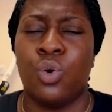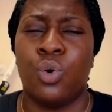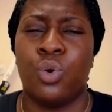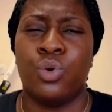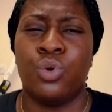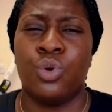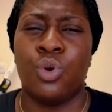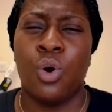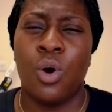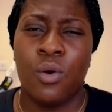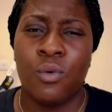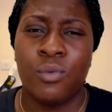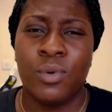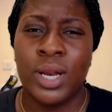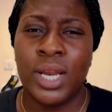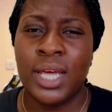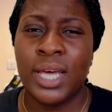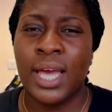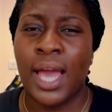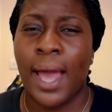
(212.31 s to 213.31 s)
not really
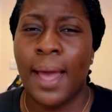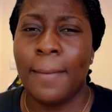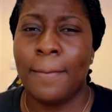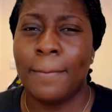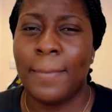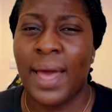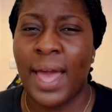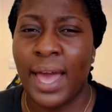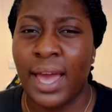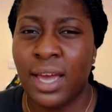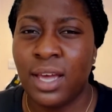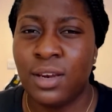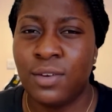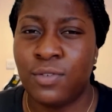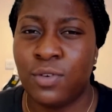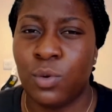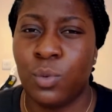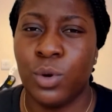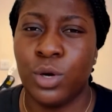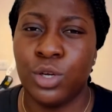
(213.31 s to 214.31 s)
getting paid for
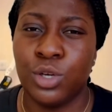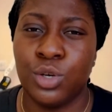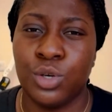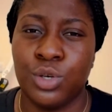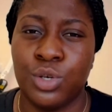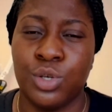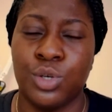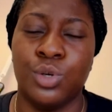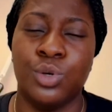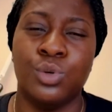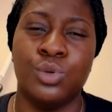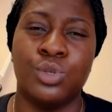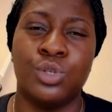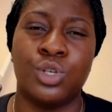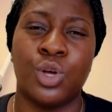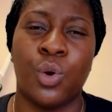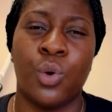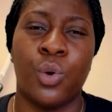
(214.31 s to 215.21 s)
what you do, so